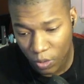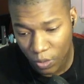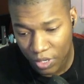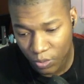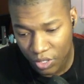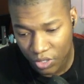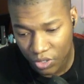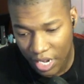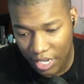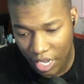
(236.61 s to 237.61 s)
Where's
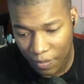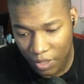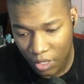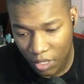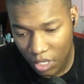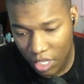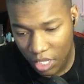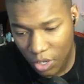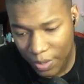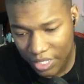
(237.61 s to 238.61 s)
the dragon at?
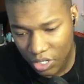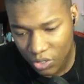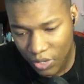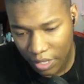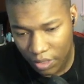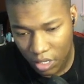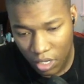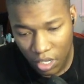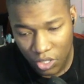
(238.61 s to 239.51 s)
Let's go back to the dragon.